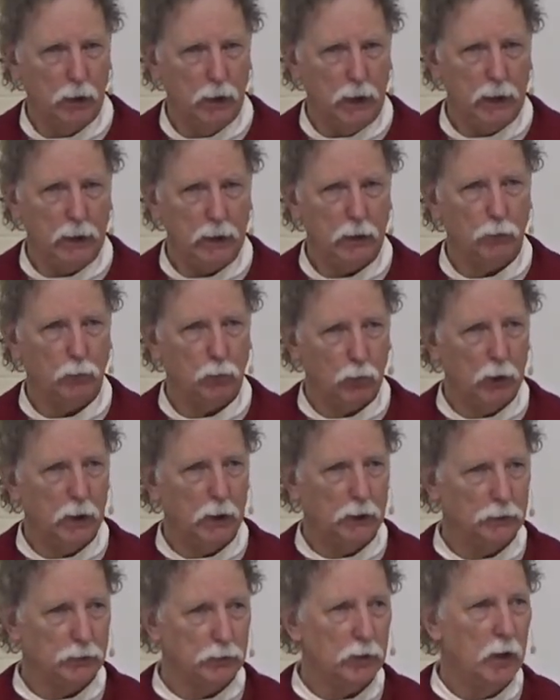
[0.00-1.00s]
and it
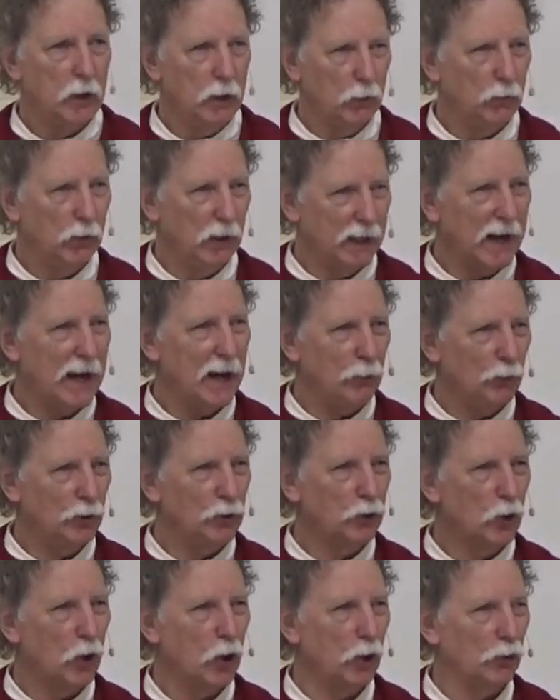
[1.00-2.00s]
was what I would
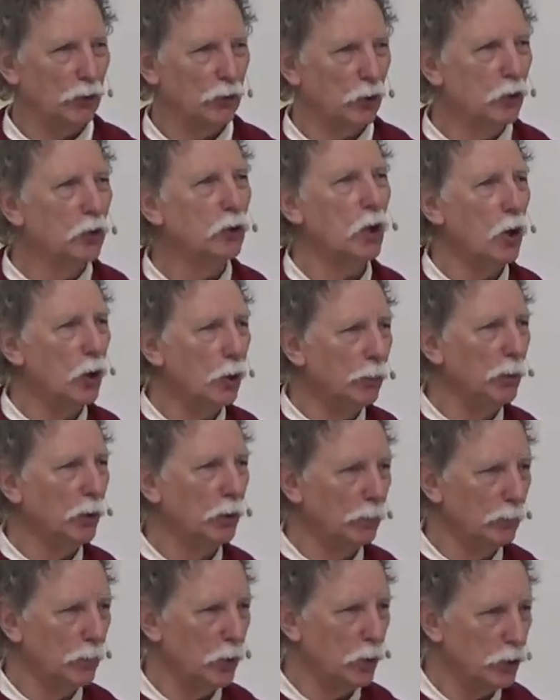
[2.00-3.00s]
call the
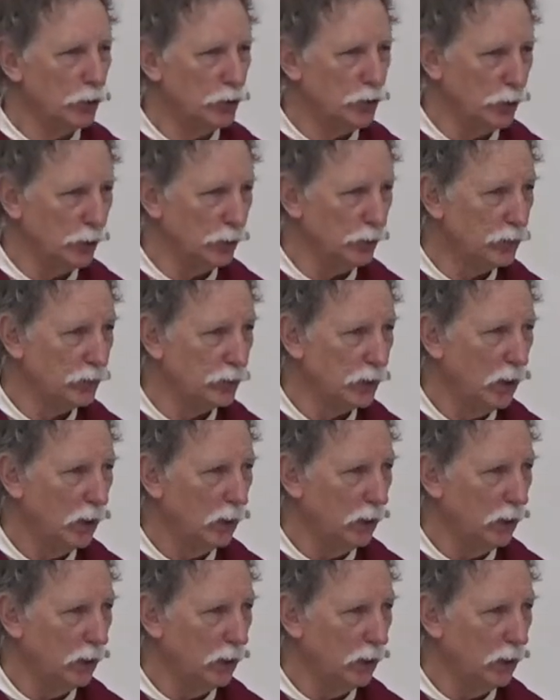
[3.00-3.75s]
global merchants